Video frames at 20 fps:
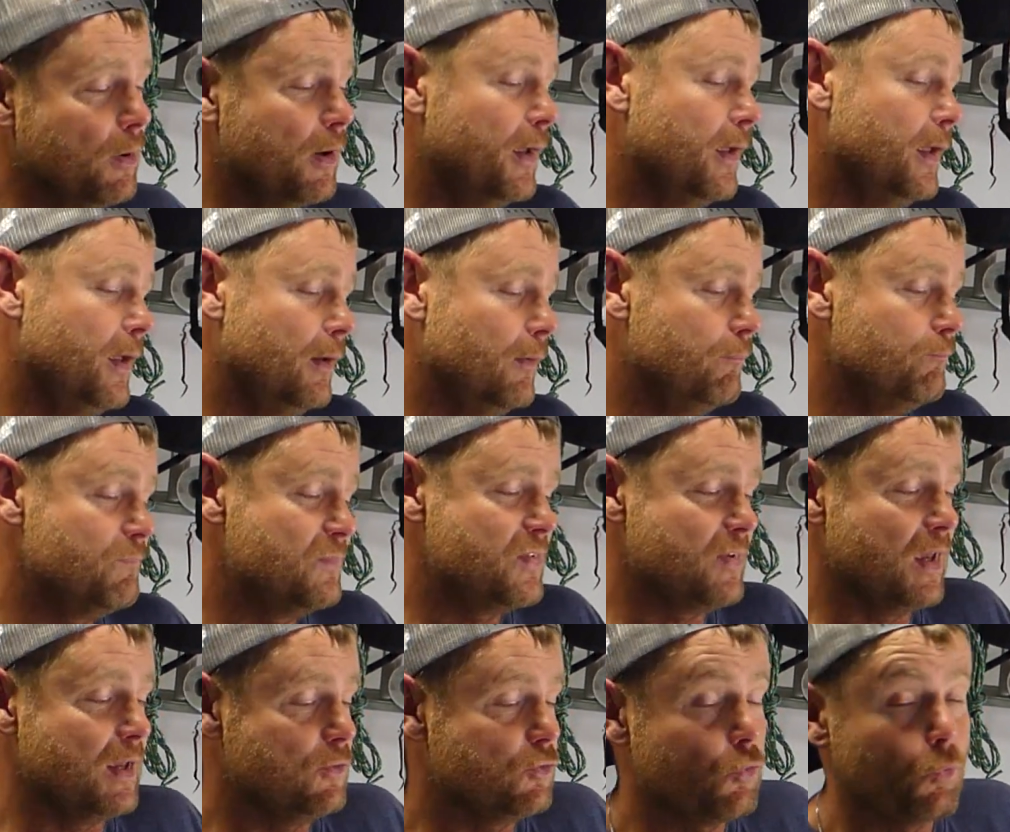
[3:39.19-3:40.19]
but
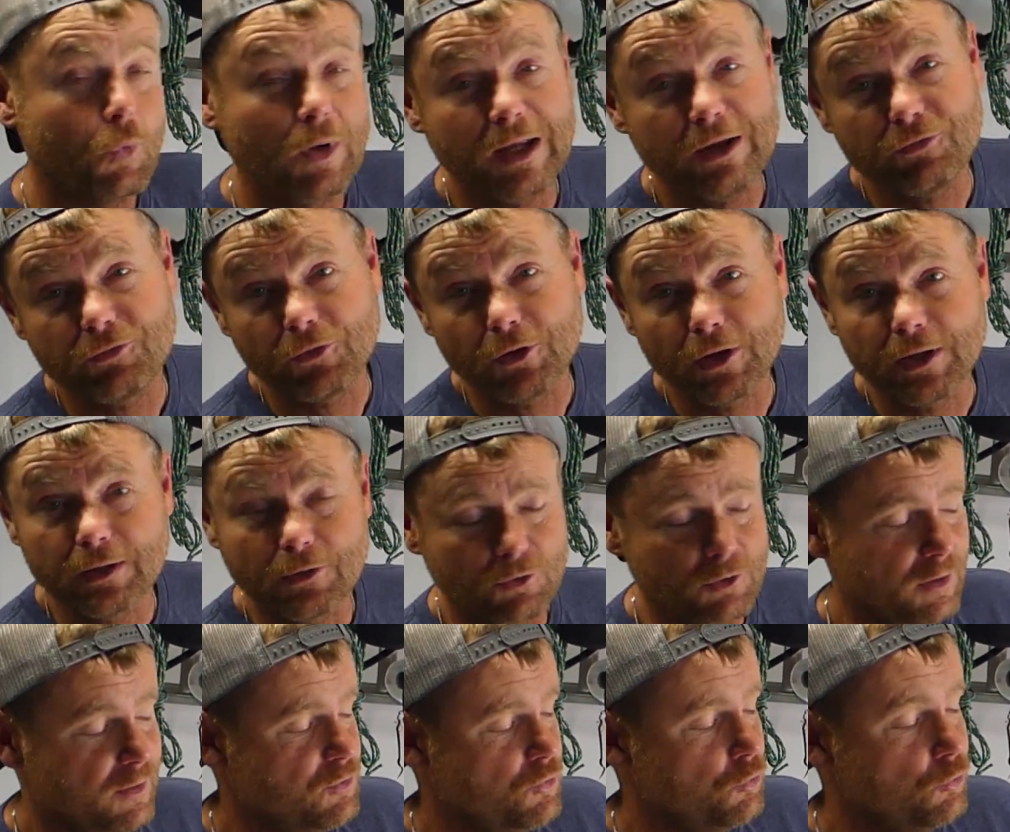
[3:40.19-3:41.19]
say 20 foot
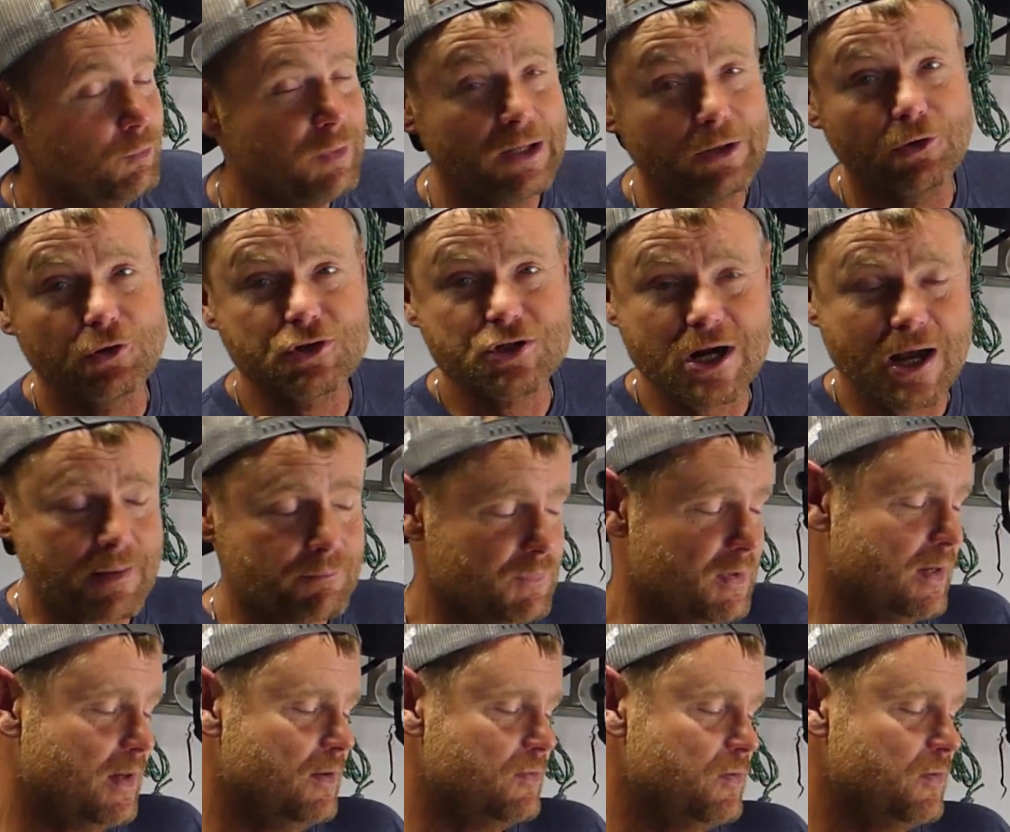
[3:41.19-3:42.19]
or a 2 meter drop
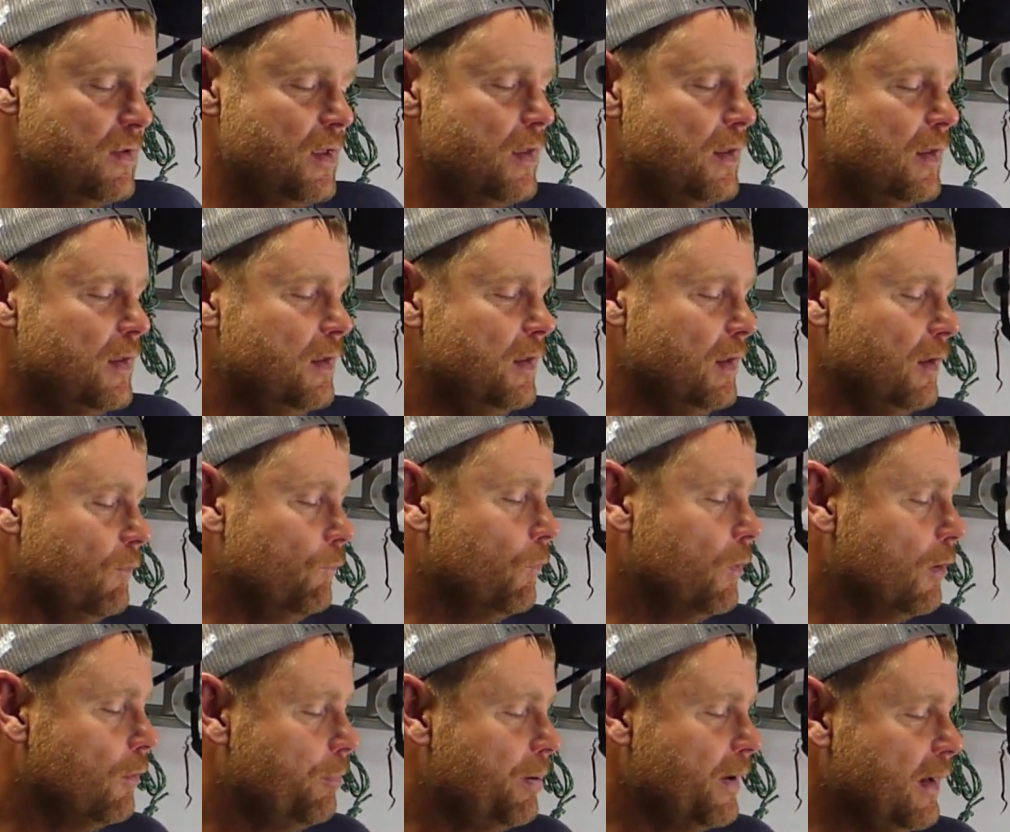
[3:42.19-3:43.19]
test, it
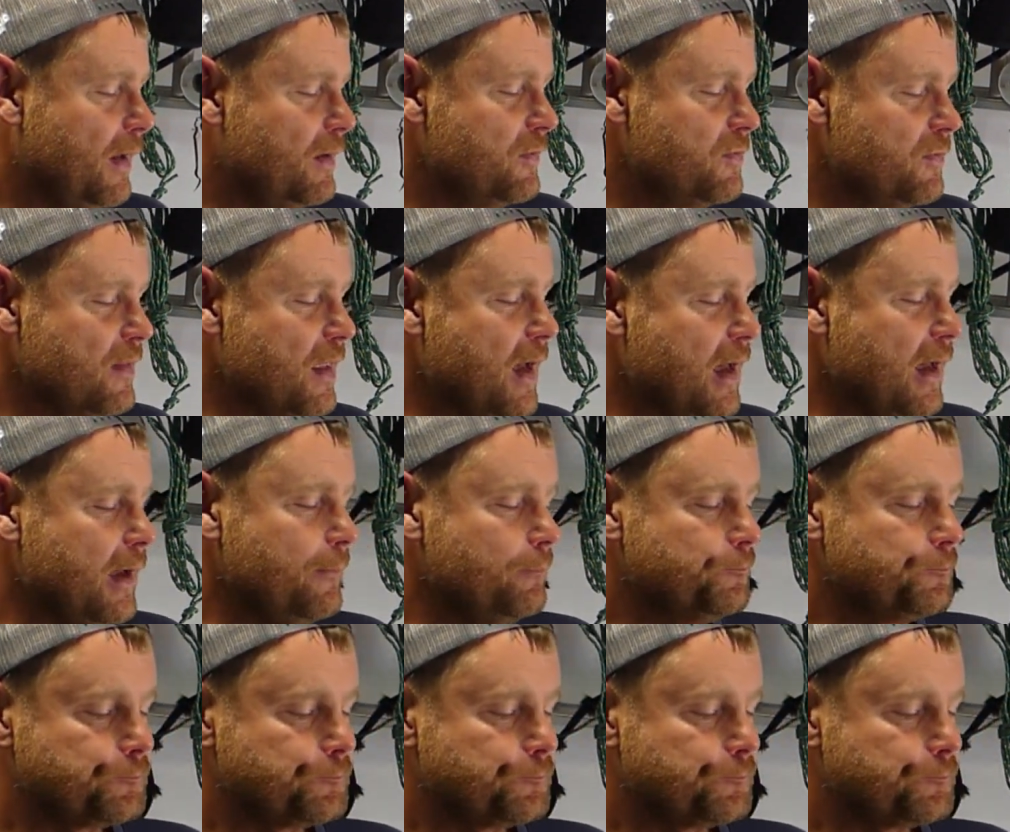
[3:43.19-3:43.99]
will pass that.